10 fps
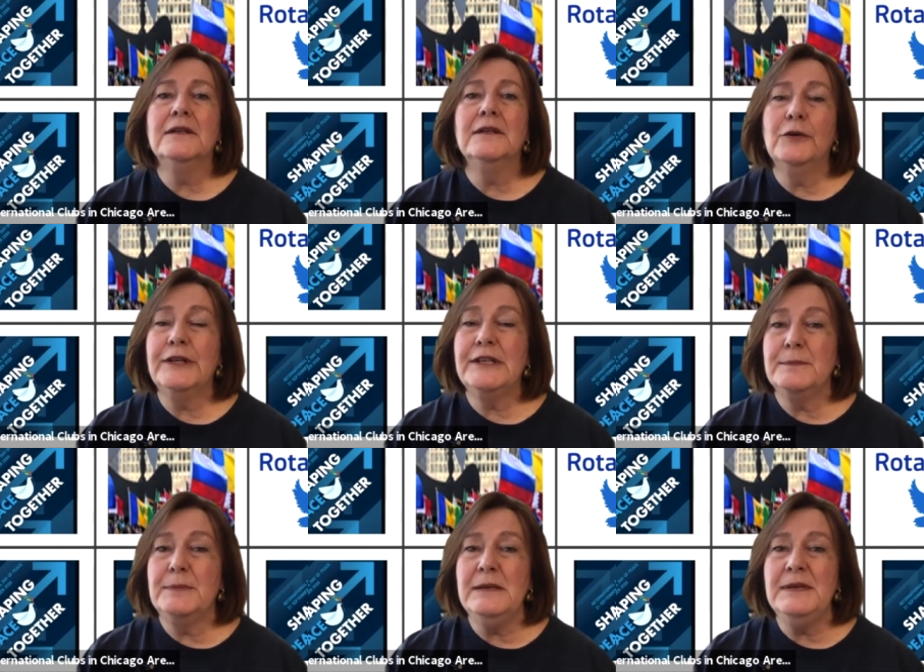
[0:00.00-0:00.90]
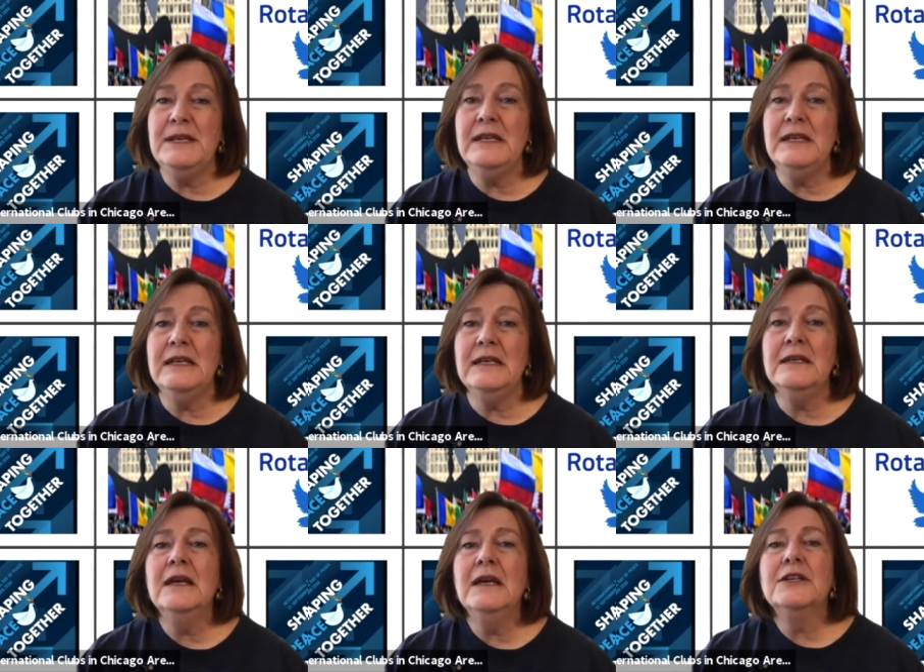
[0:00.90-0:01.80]
known as
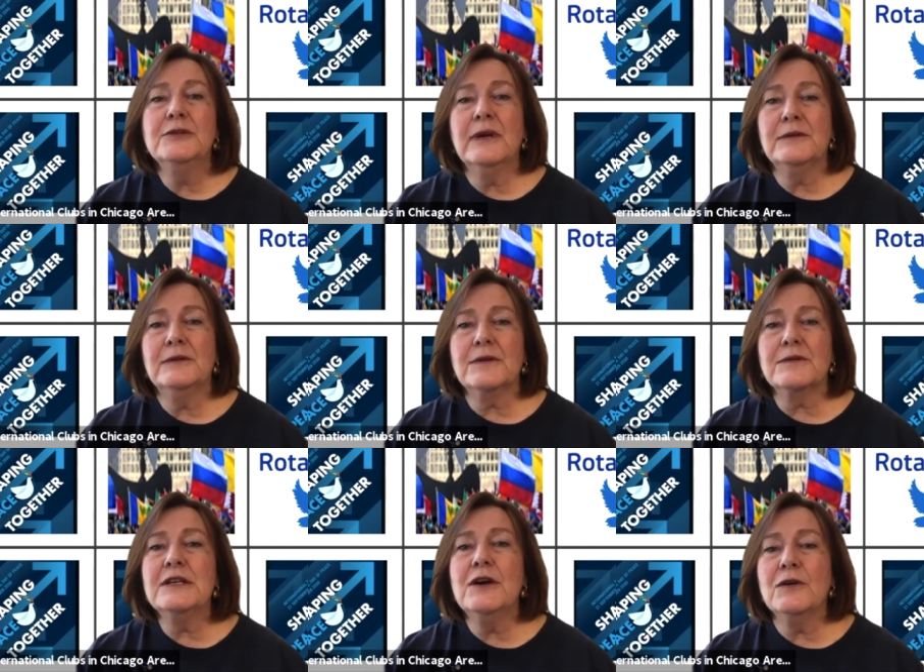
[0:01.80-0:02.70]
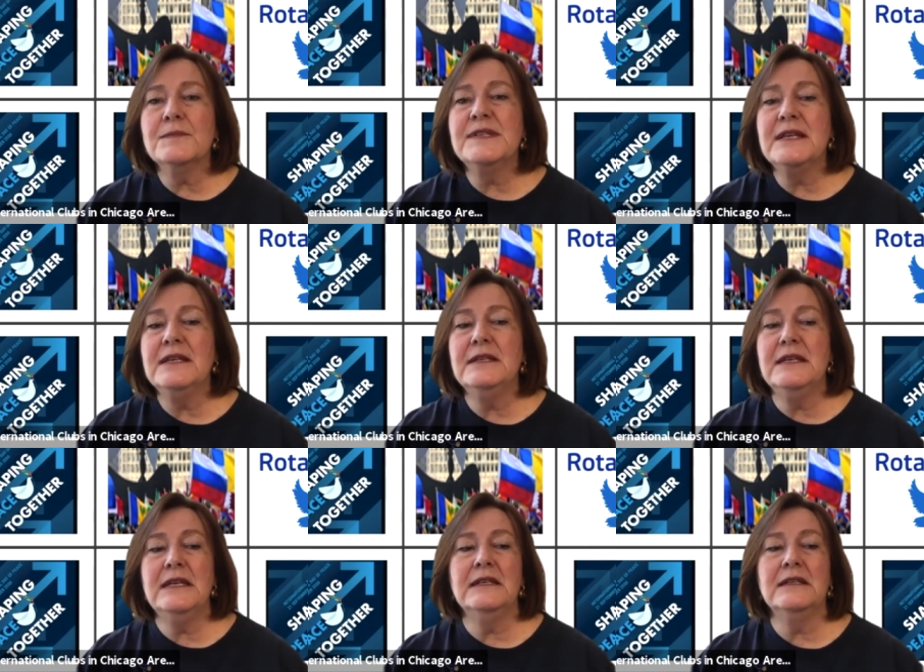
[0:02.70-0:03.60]
PPE, to our nursing homes in
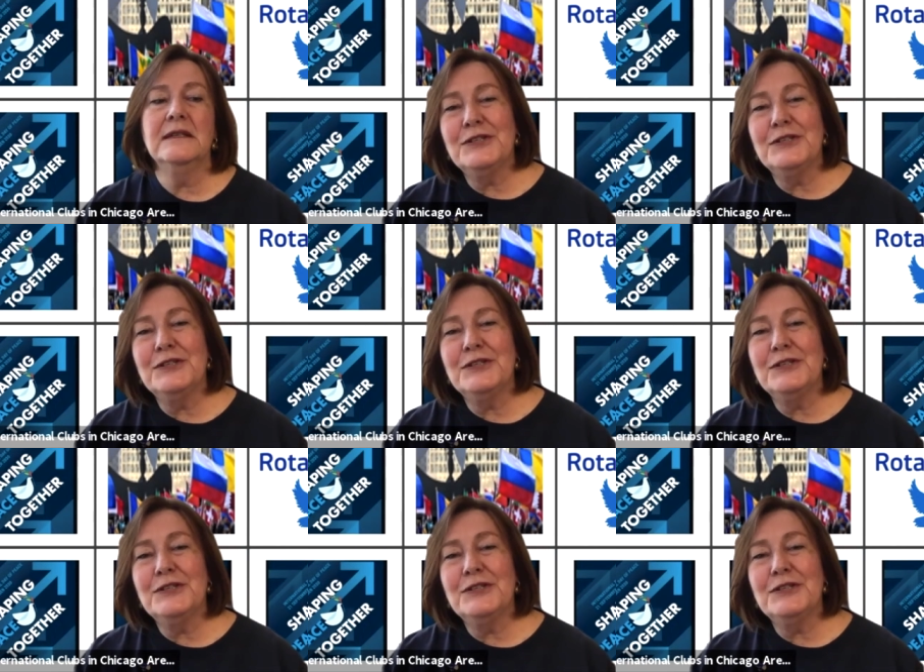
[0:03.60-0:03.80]
need.